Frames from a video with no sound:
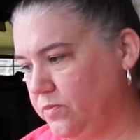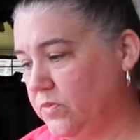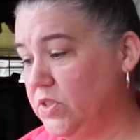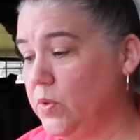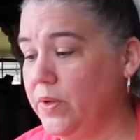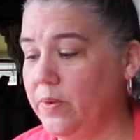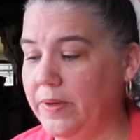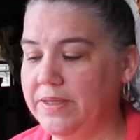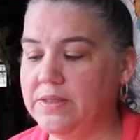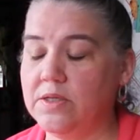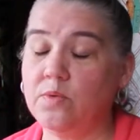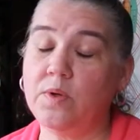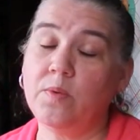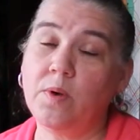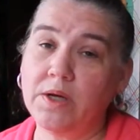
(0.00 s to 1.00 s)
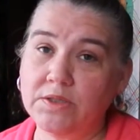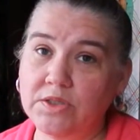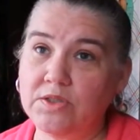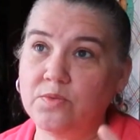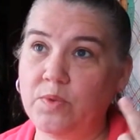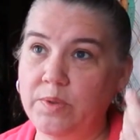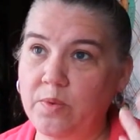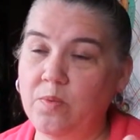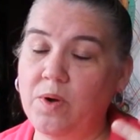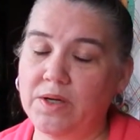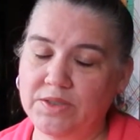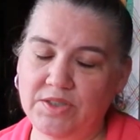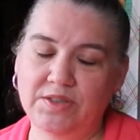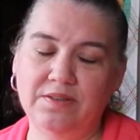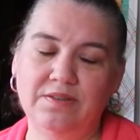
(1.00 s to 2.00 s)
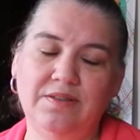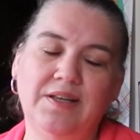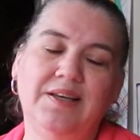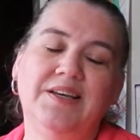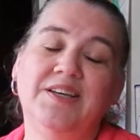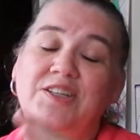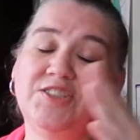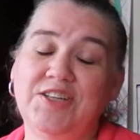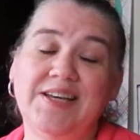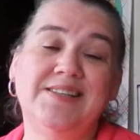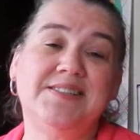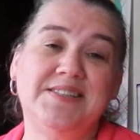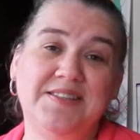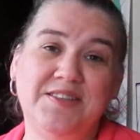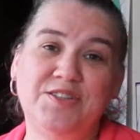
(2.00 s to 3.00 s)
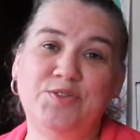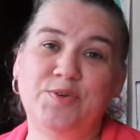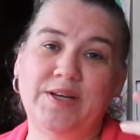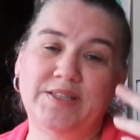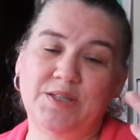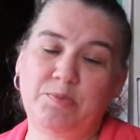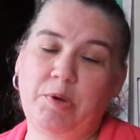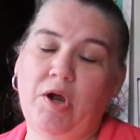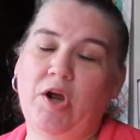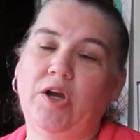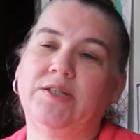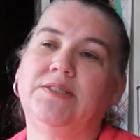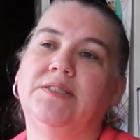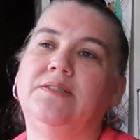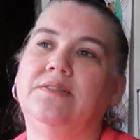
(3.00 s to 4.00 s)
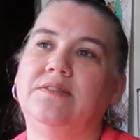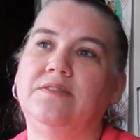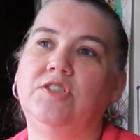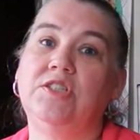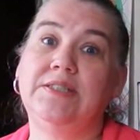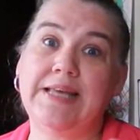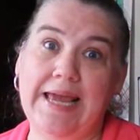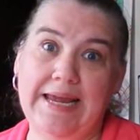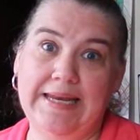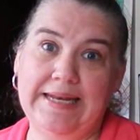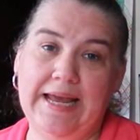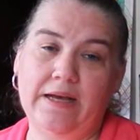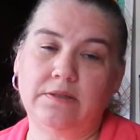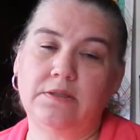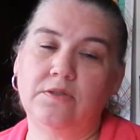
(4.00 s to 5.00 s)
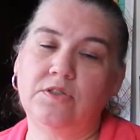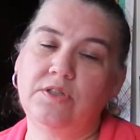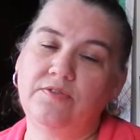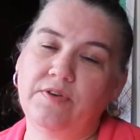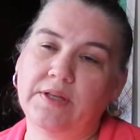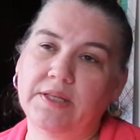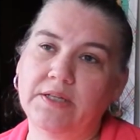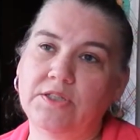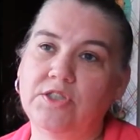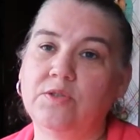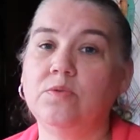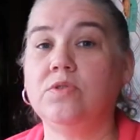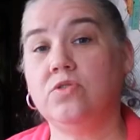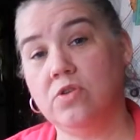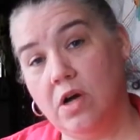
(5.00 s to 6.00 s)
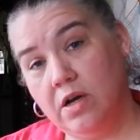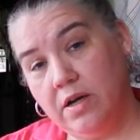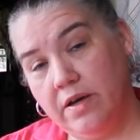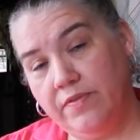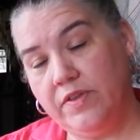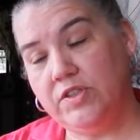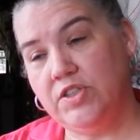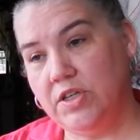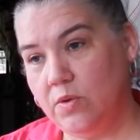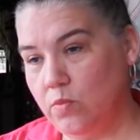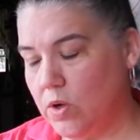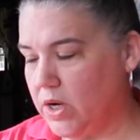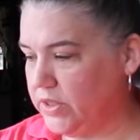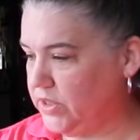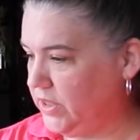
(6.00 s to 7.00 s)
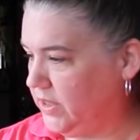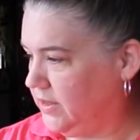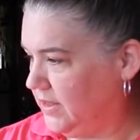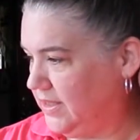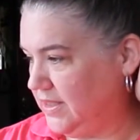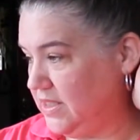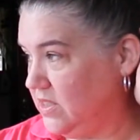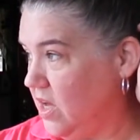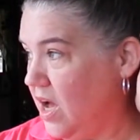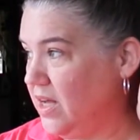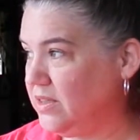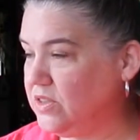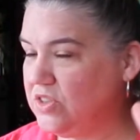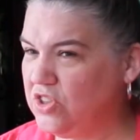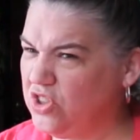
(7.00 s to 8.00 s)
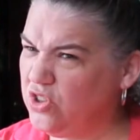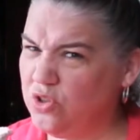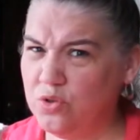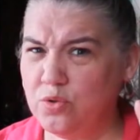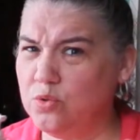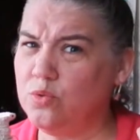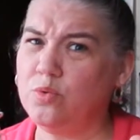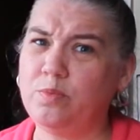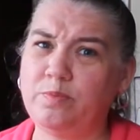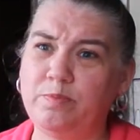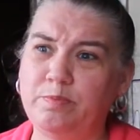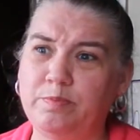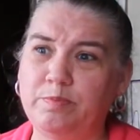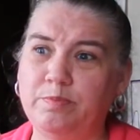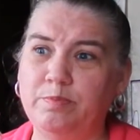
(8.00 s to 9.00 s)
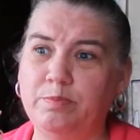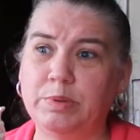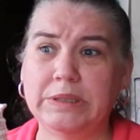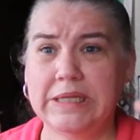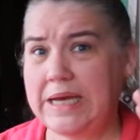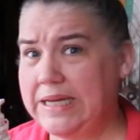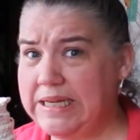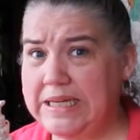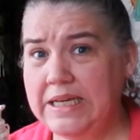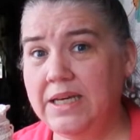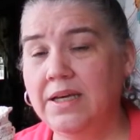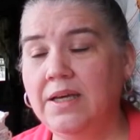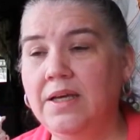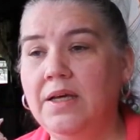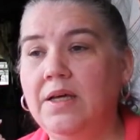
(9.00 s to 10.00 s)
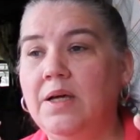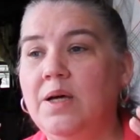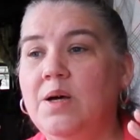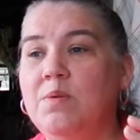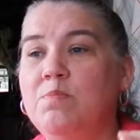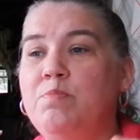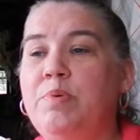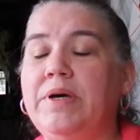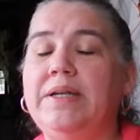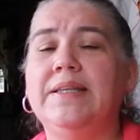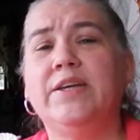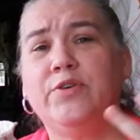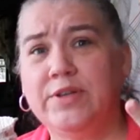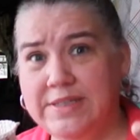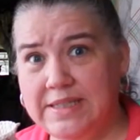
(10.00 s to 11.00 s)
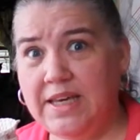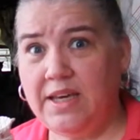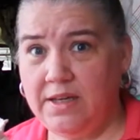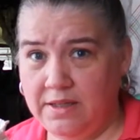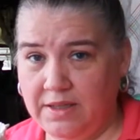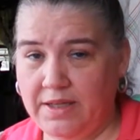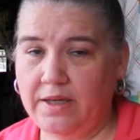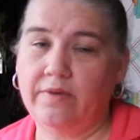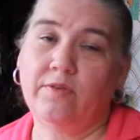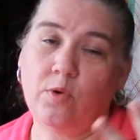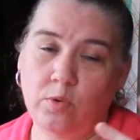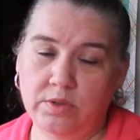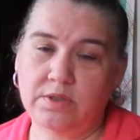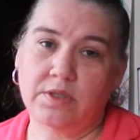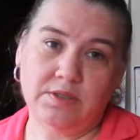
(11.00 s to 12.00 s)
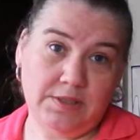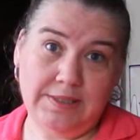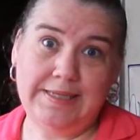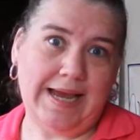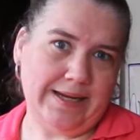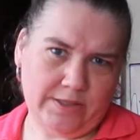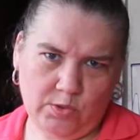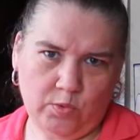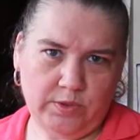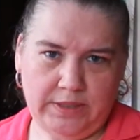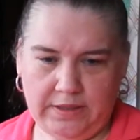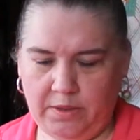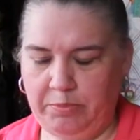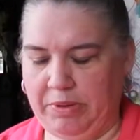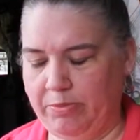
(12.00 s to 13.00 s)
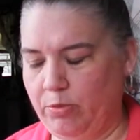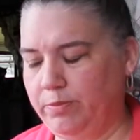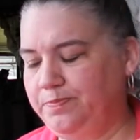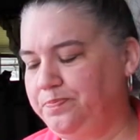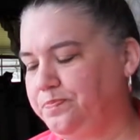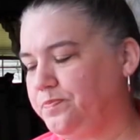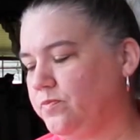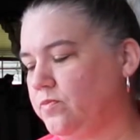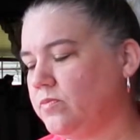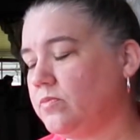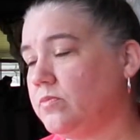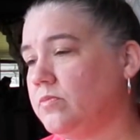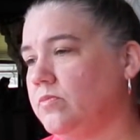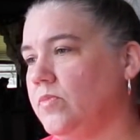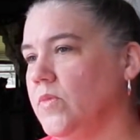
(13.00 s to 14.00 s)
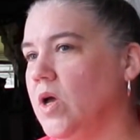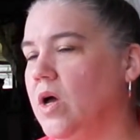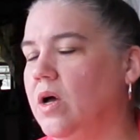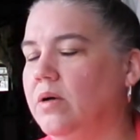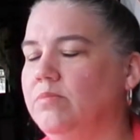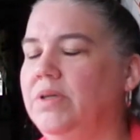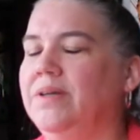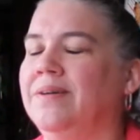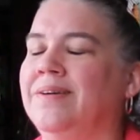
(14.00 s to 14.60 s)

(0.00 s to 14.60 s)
So anyway, so we watched, we were watching, she hadn't seen the Jurassic Parks, and she's eight now, so she felt like she was strong enough that she could watch it, and it's not too bloody, but there is killing, of course, because the dinosaurs eat the people. Um,